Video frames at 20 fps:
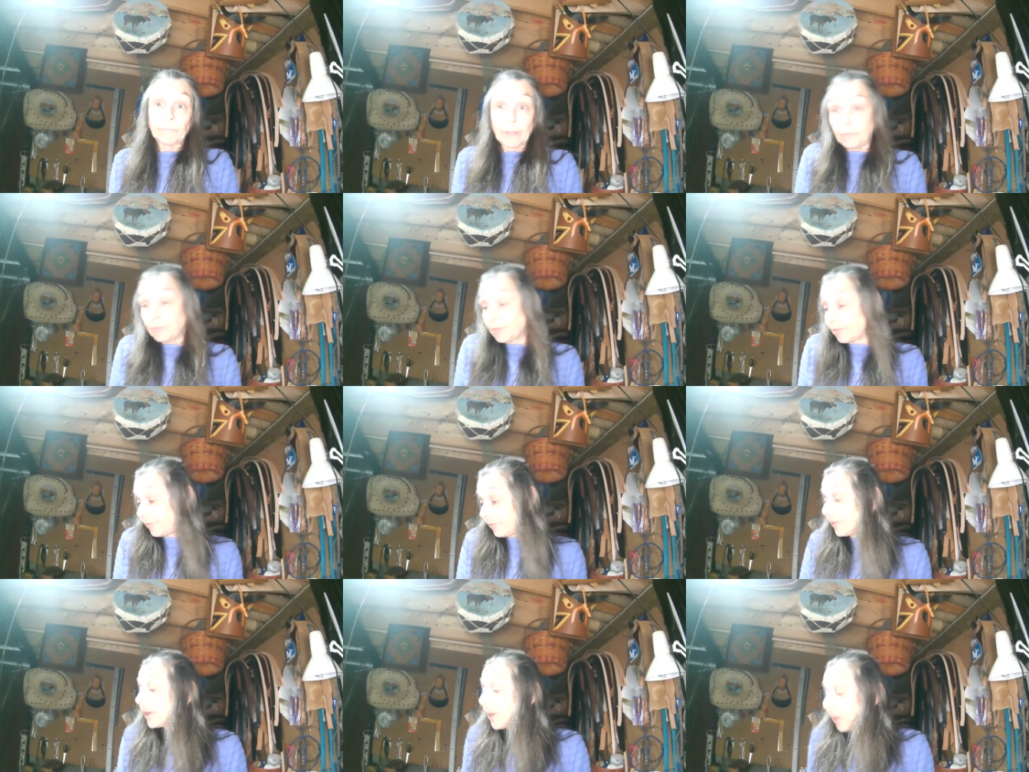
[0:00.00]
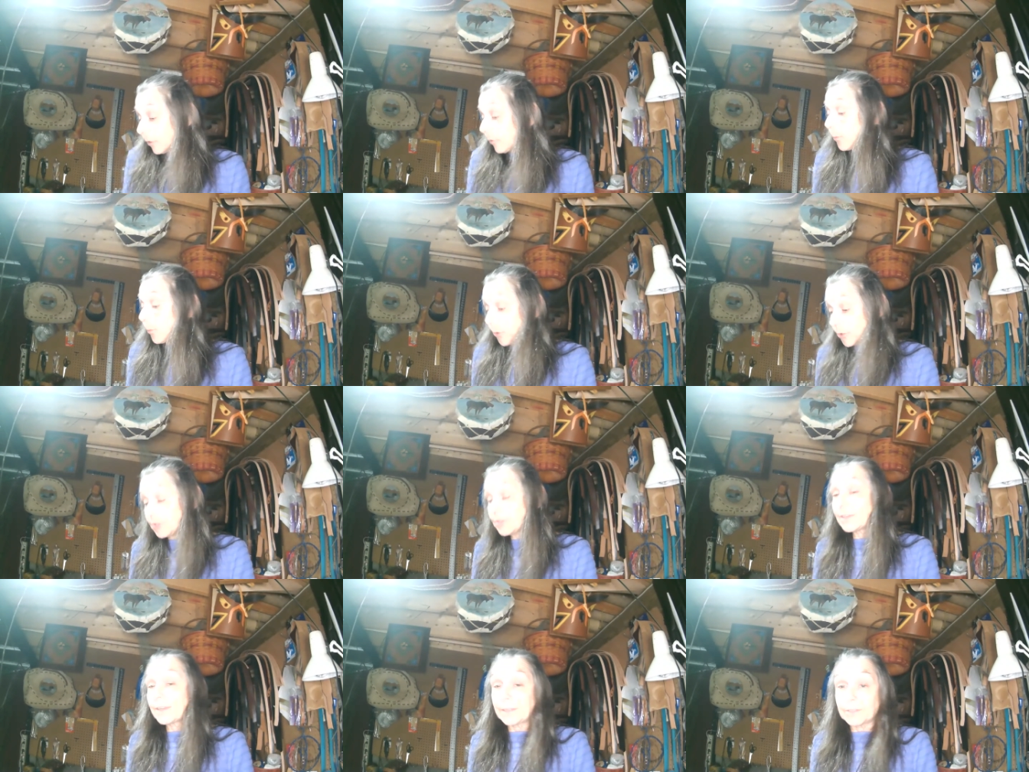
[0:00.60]
the, you know, the
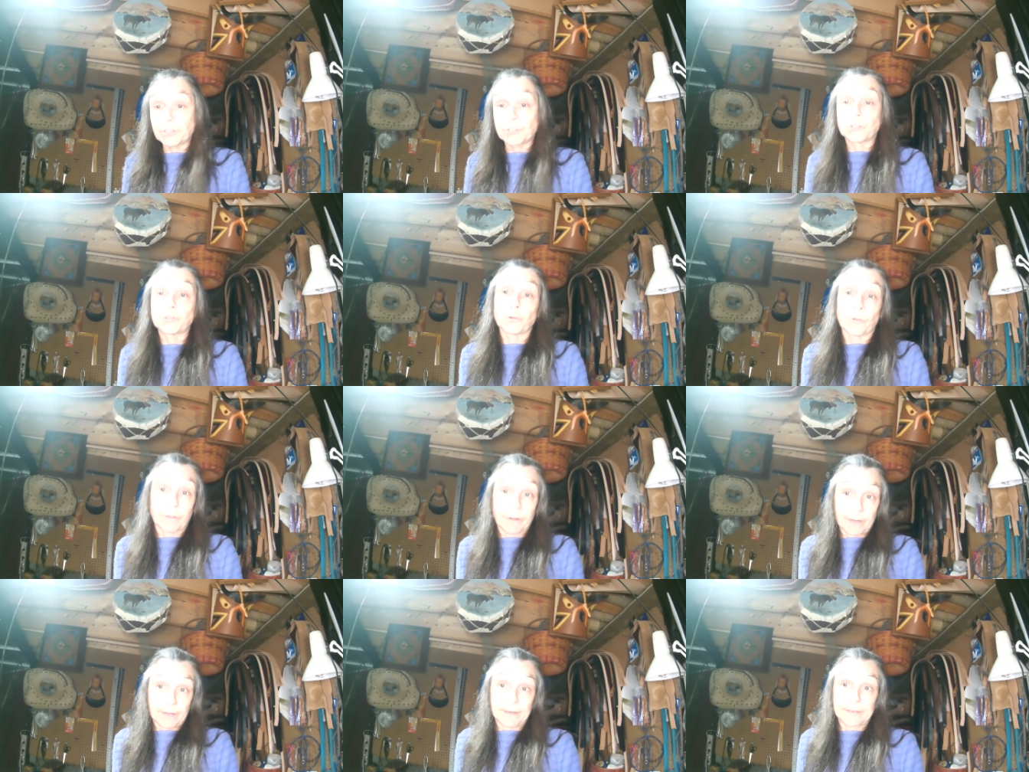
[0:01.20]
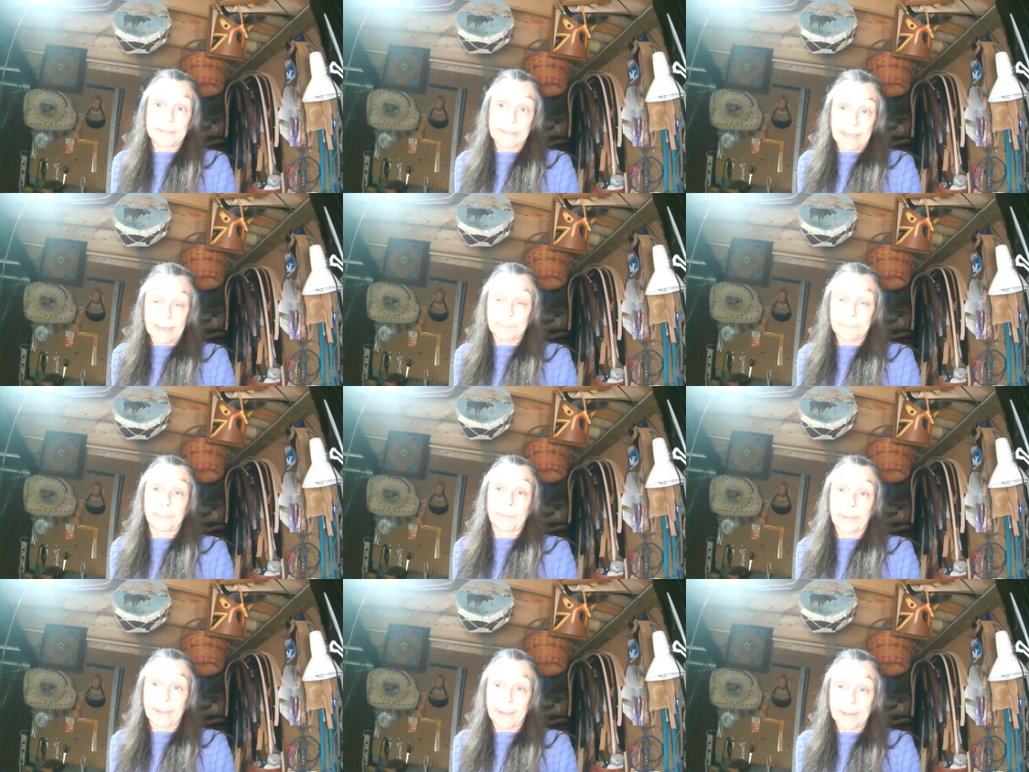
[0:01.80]
worst thing is to store it in a
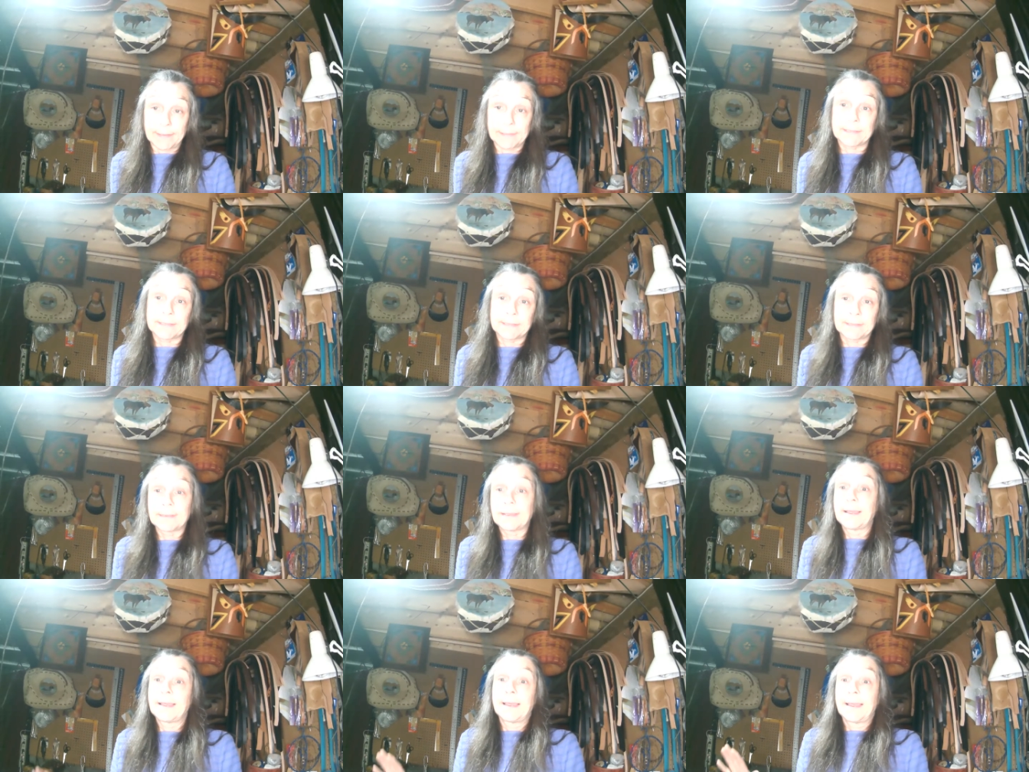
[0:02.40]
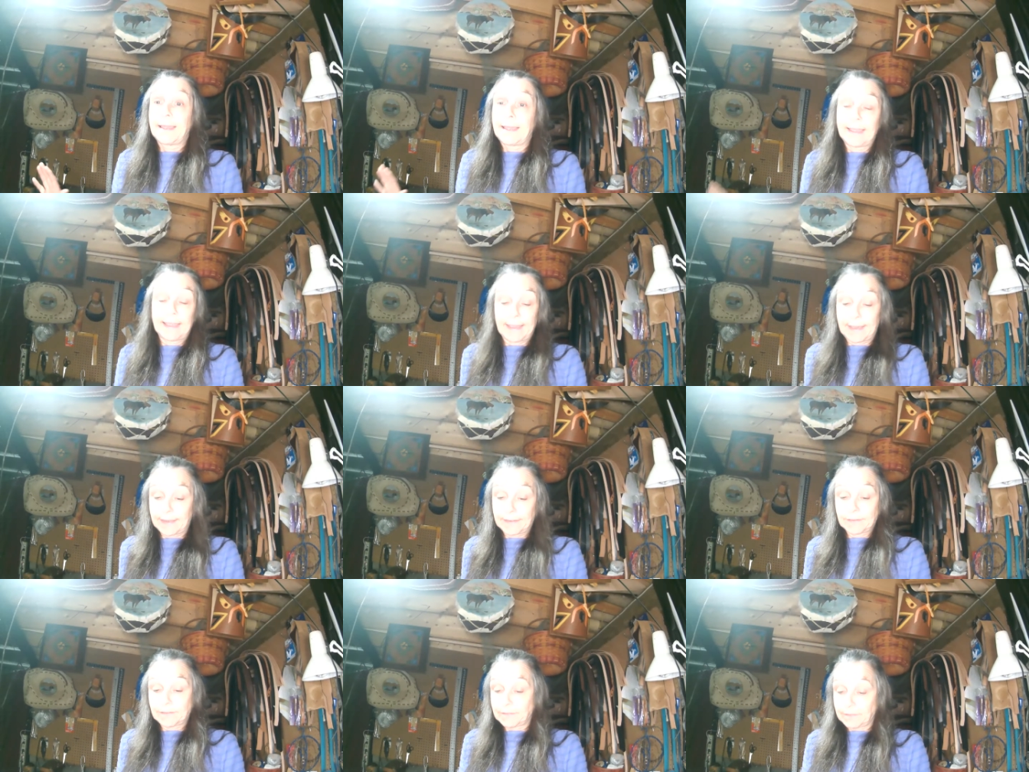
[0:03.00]
damp place
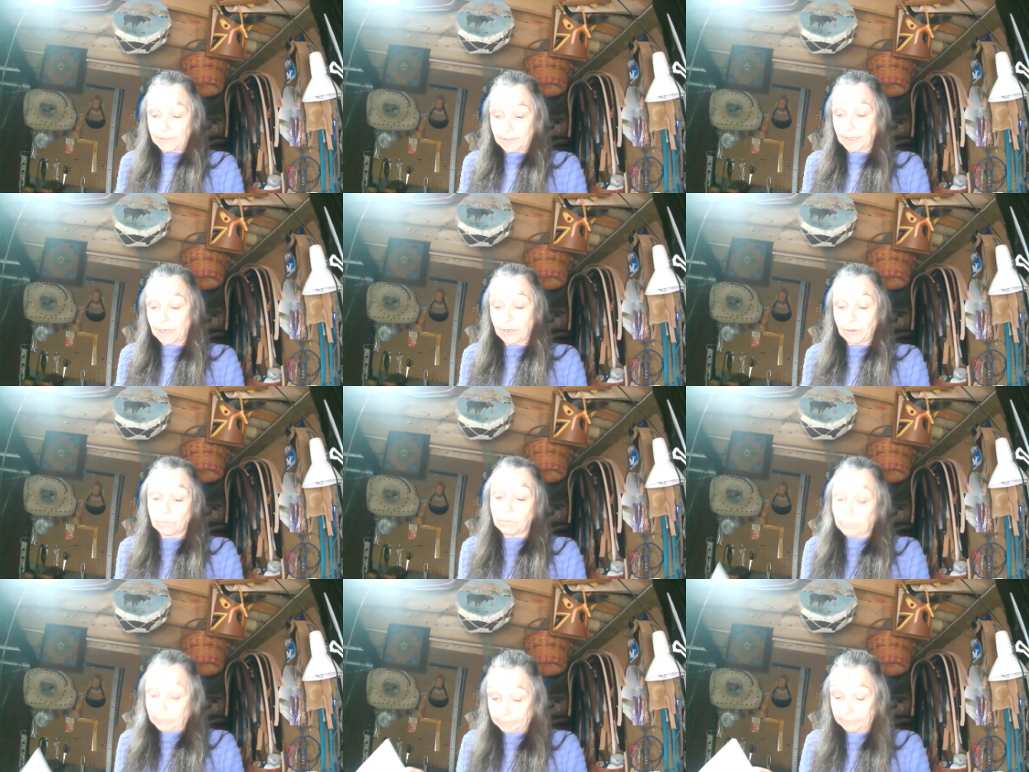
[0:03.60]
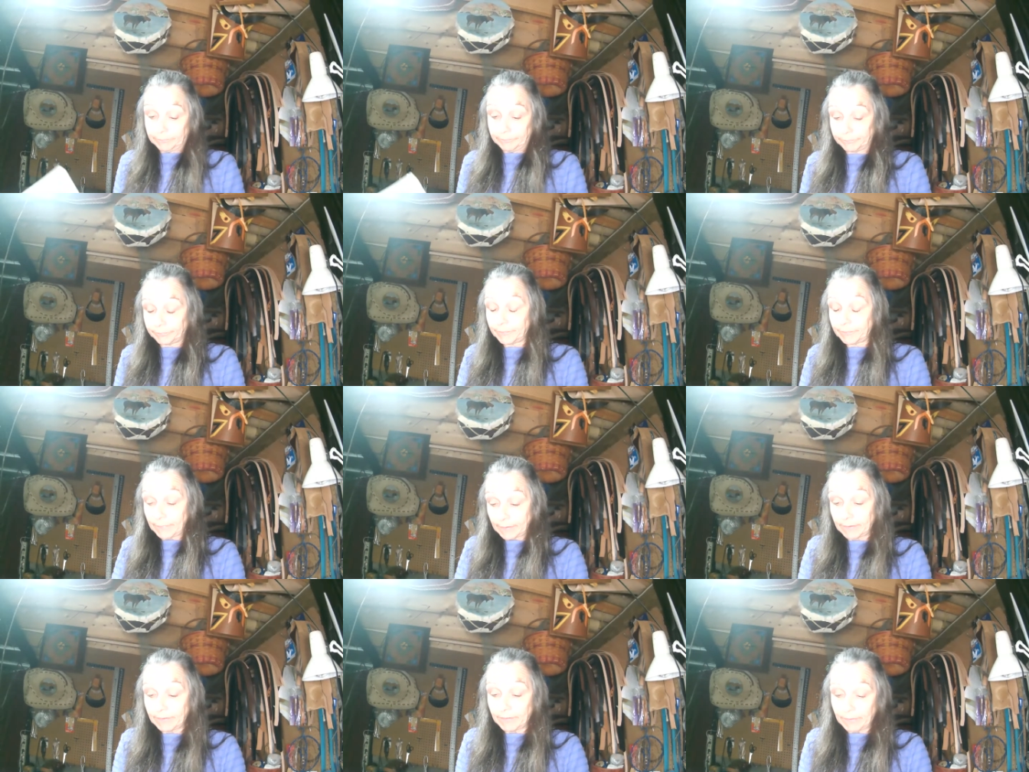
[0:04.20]
and, you know,
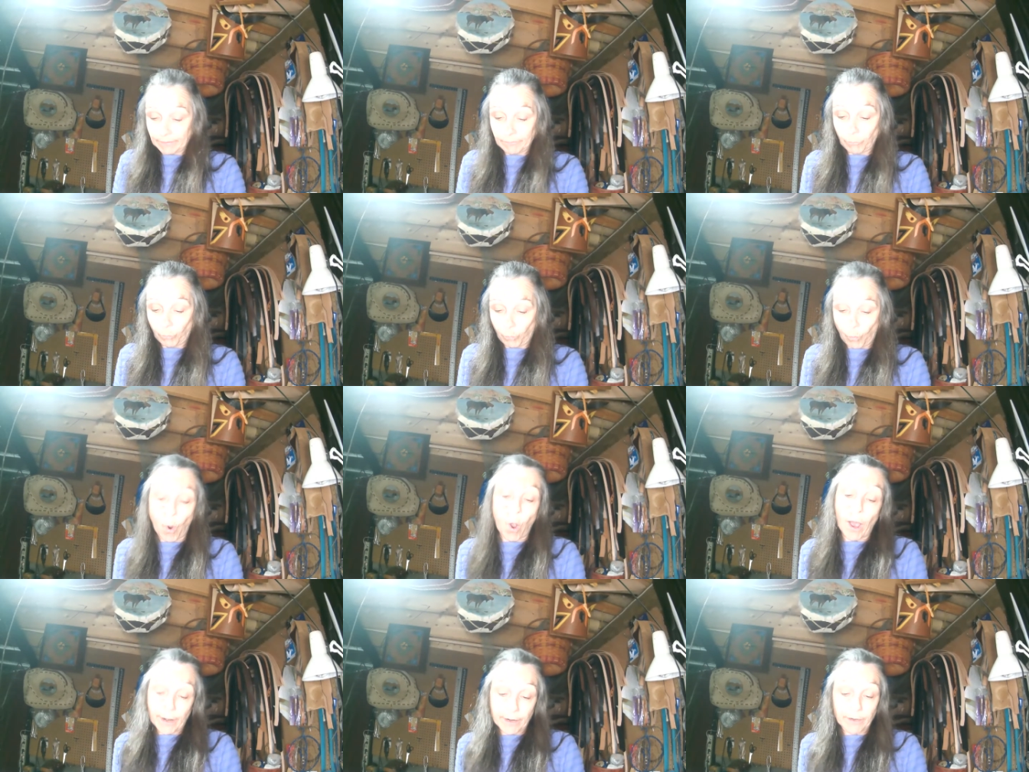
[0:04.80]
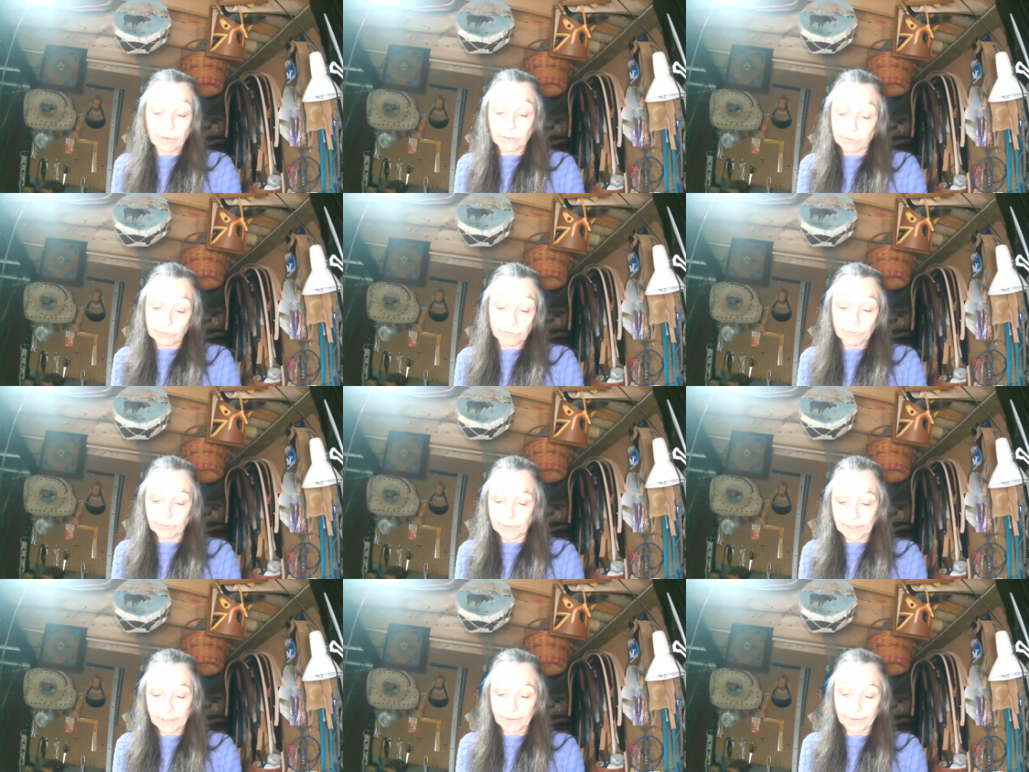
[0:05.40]
water,
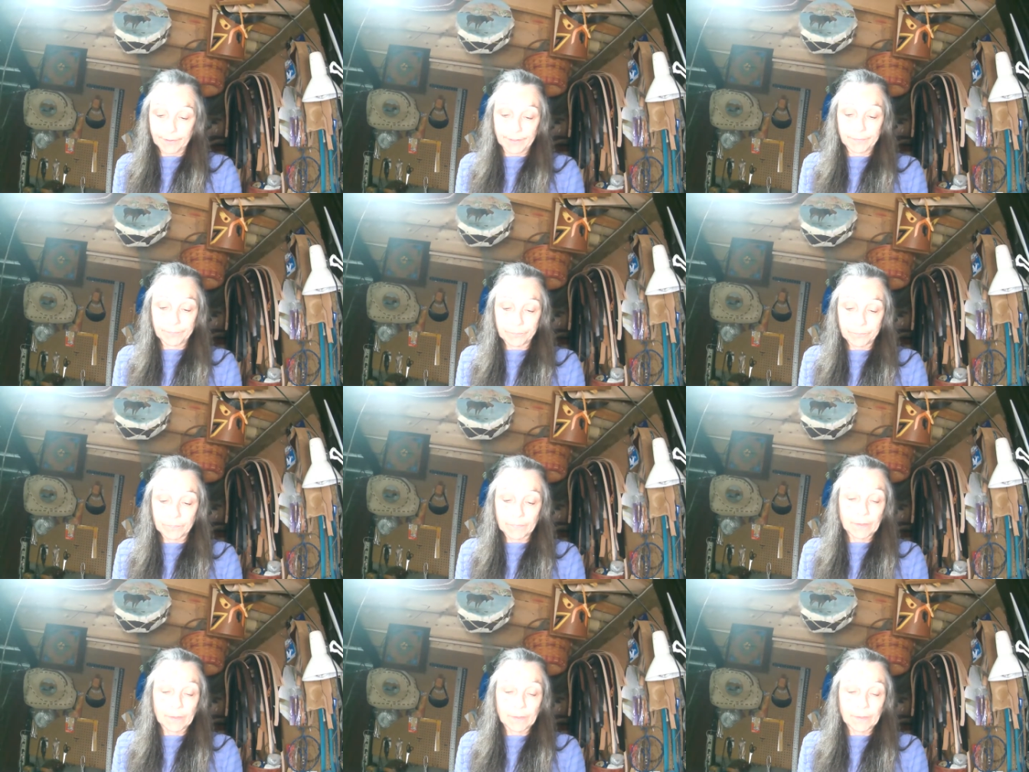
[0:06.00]
really.